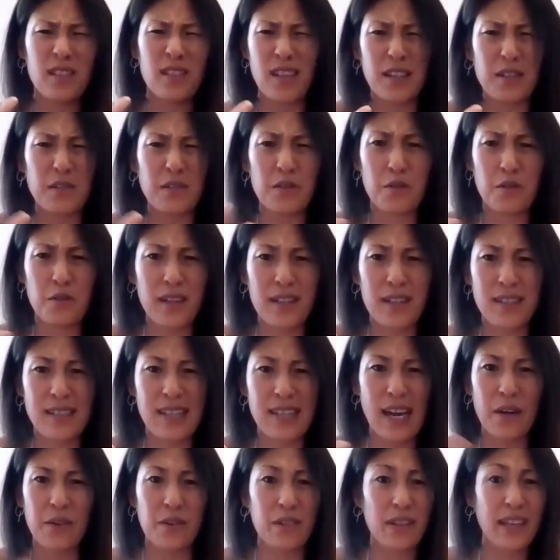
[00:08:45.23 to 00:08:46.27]
like stressed
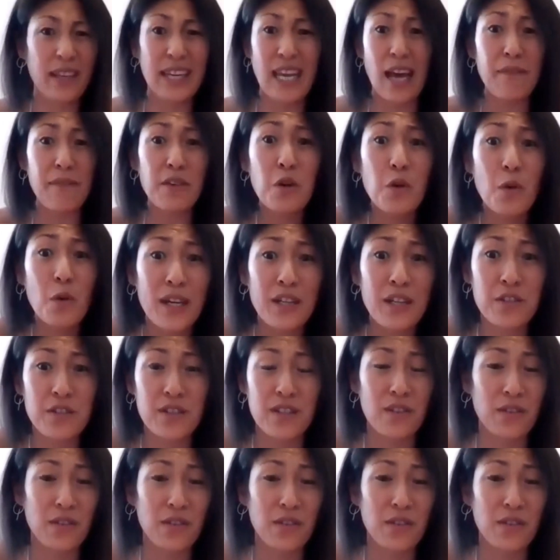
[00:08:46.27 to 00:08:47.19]
out or like have a question.